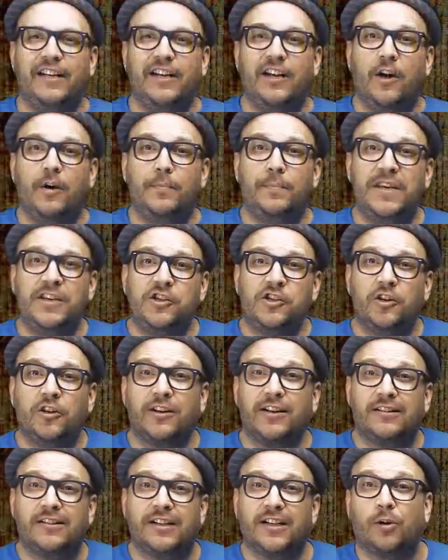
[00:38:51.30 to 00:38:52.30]
video. Be
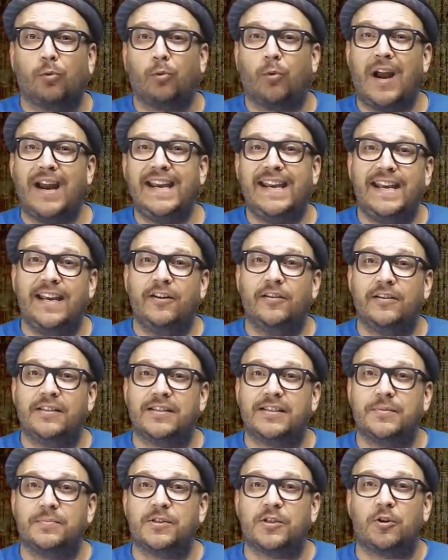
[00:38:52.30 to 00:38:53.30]
sure to click right here
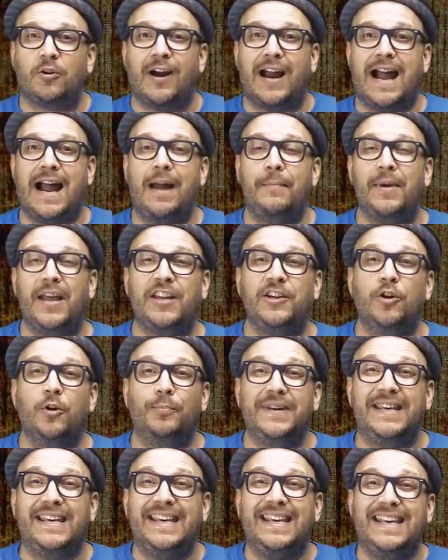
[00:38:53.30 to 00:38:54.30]
to subscribe and
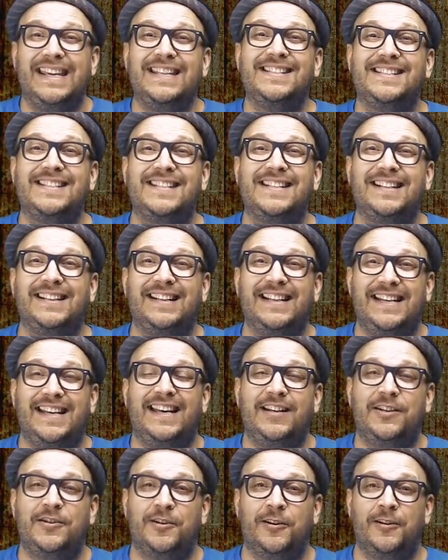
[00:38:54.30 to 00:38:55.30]
you'll be
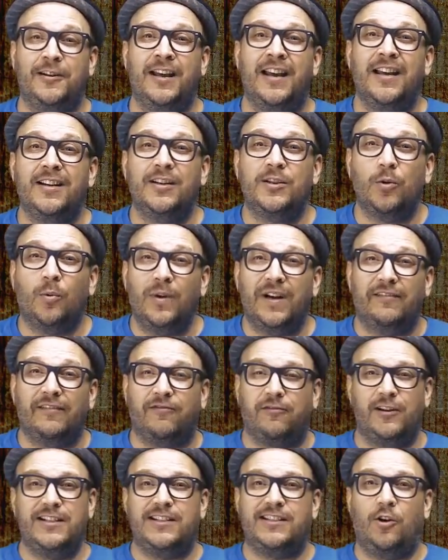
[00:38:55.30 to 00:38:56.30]
instantly entered to
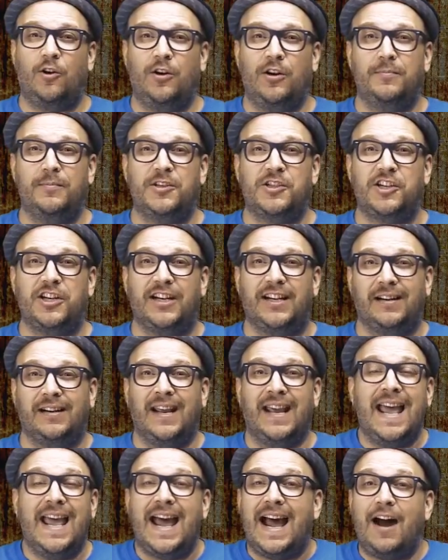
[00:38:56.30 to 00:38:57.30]
win a free sewing
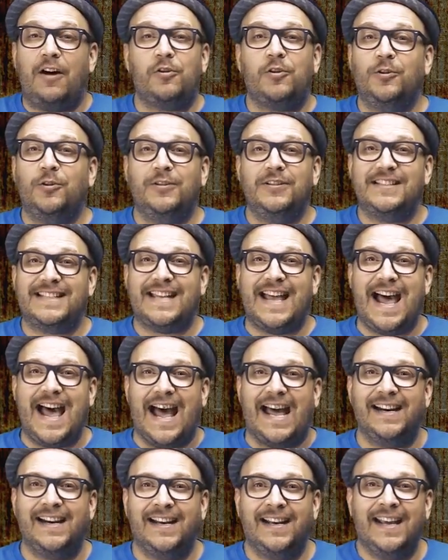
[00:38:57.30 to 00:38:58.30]
machine. How cool is
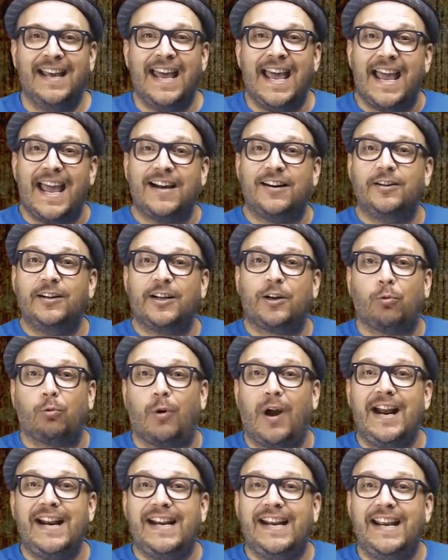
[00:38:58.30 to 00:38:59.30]
that? And click
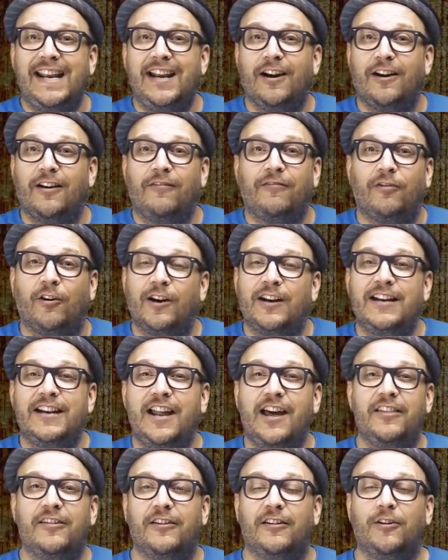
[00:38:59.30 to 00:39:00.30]
right here for
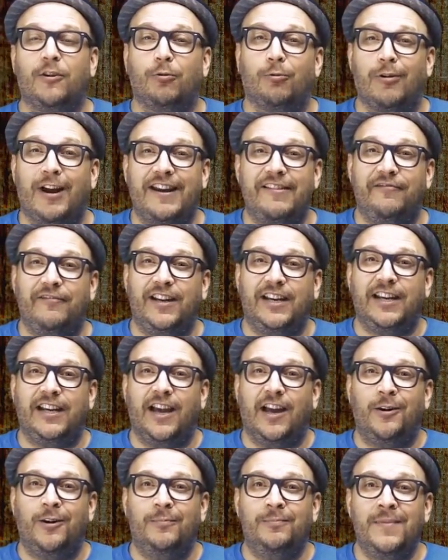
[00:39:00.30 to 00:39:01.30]
another great
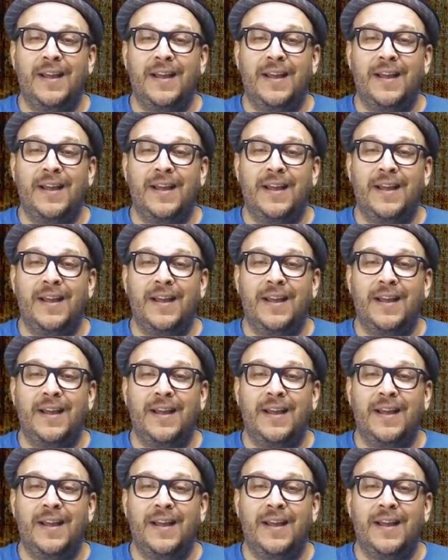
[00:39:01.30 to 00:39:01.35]
video.